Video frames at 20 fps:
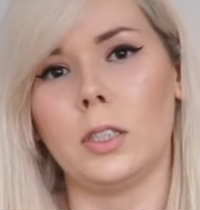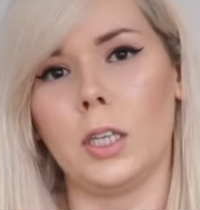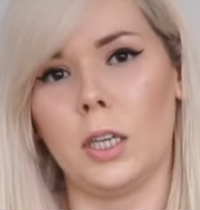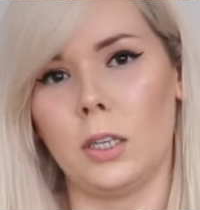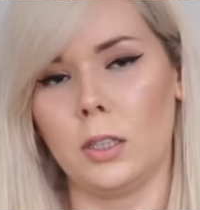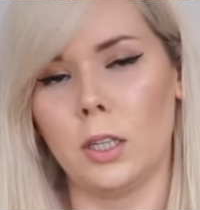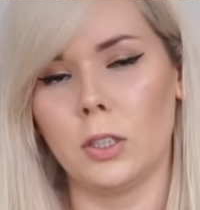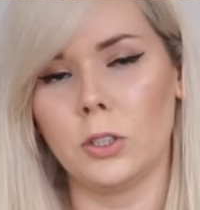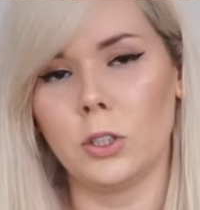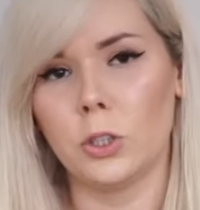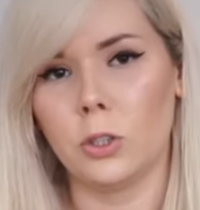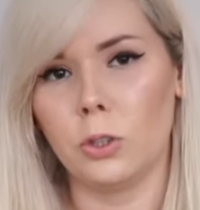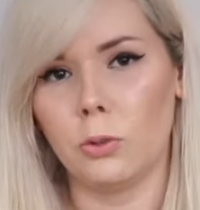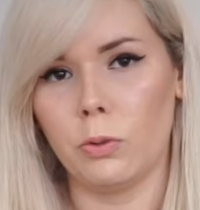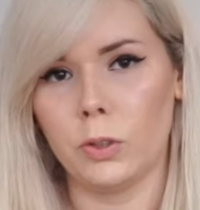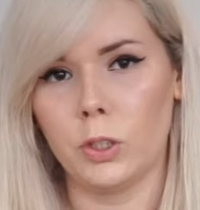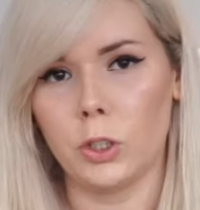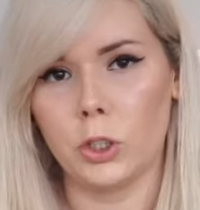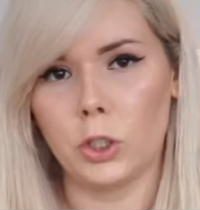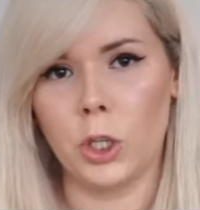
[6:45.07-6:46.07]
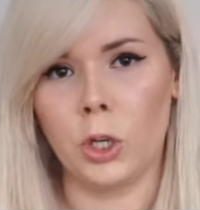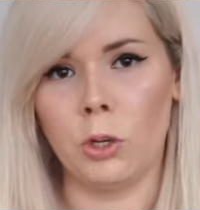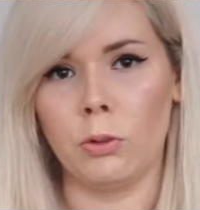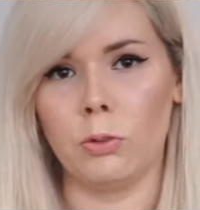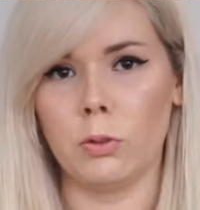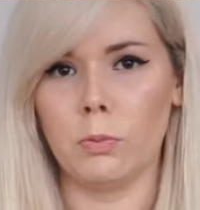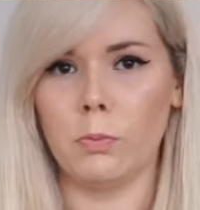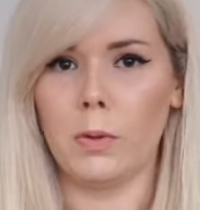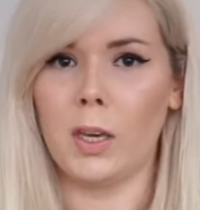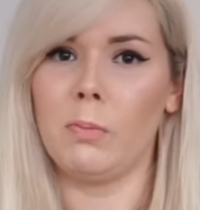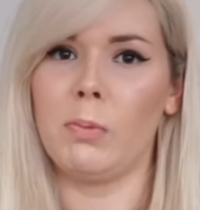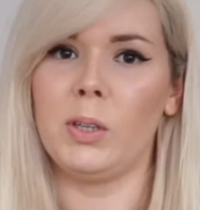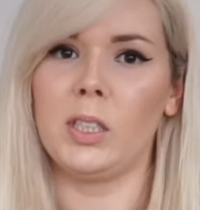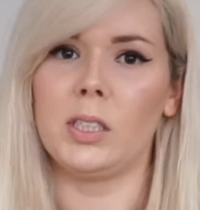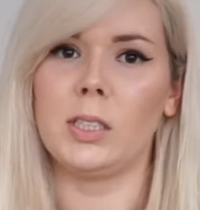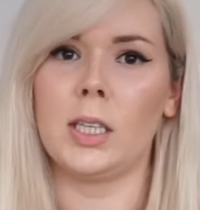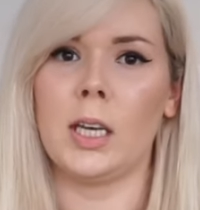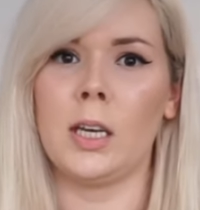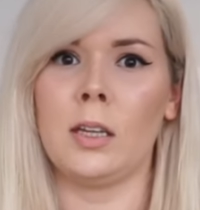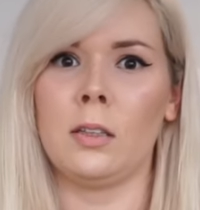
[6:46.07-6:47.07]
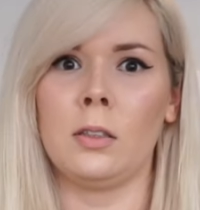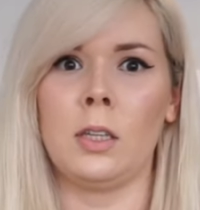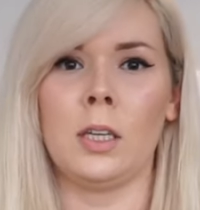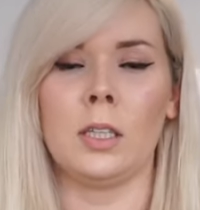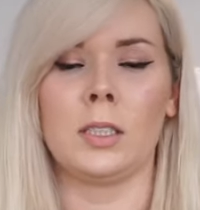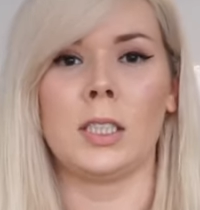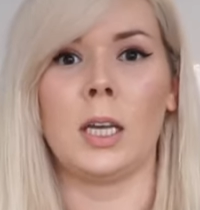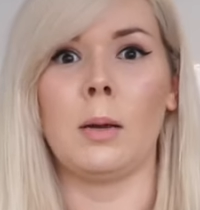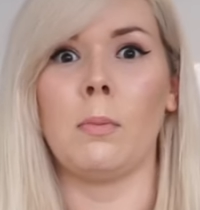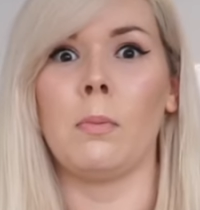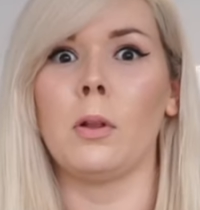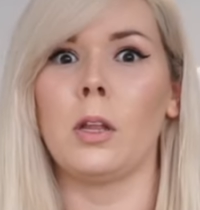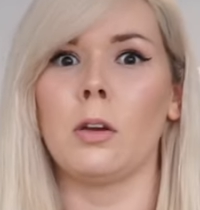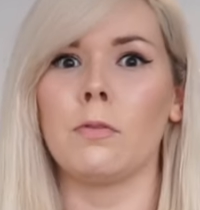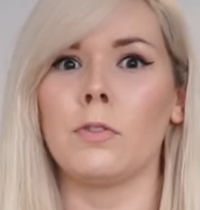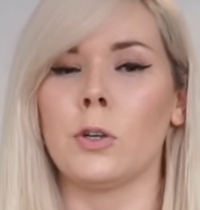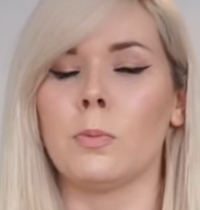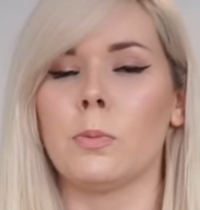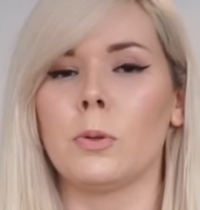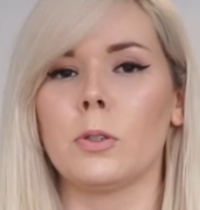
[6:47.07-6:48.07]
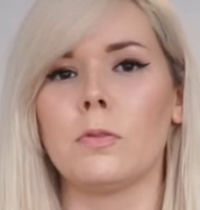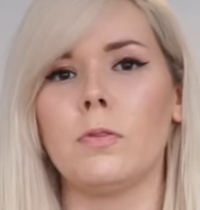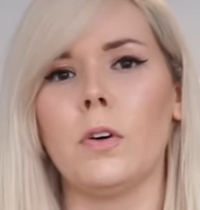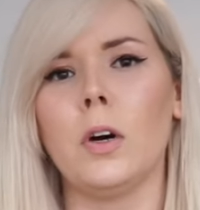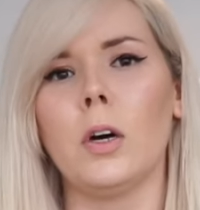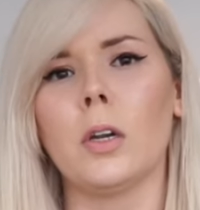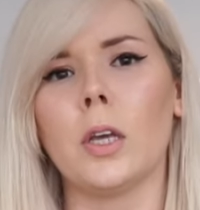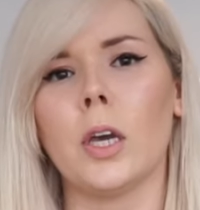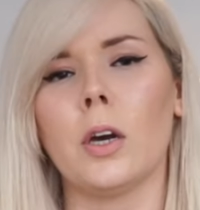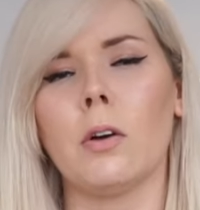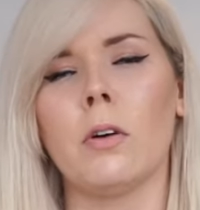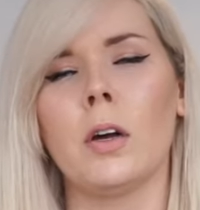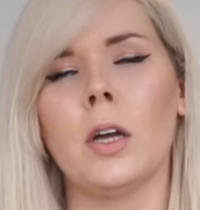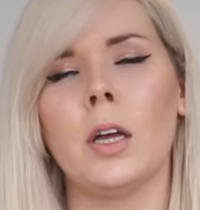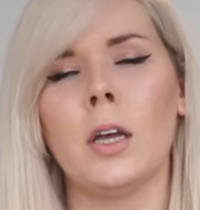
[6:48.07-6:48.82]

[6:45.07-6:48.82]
Say that you're doing a shoot, maybe send a sample of your portfolio.